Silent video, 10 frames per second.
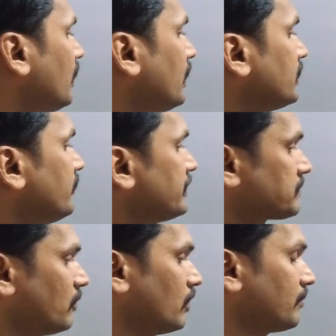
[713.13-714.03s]
And a very
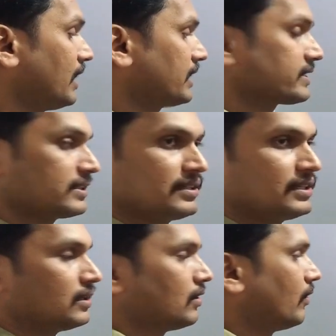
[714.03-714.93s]
small mass,
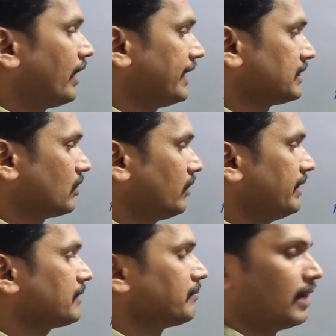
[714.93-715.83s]

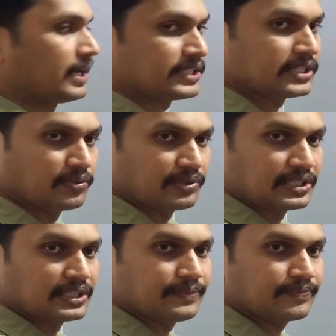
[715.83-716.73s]
atomic mass
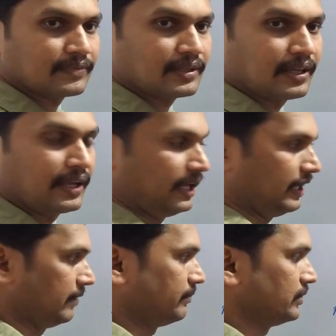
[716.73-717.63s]
unit,
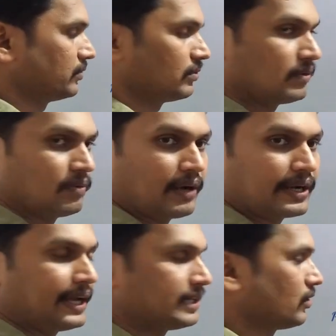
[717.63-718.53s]
AMU,
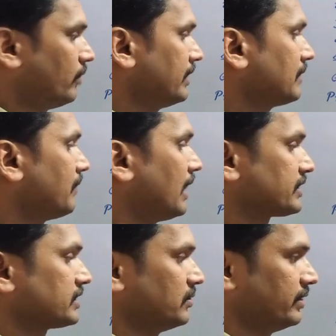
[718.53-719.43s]
1 atomic
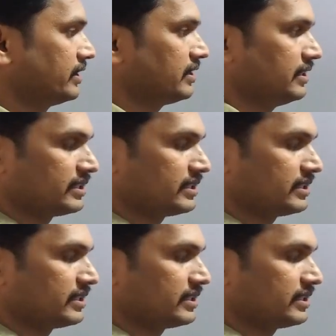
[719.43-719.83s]
mass unit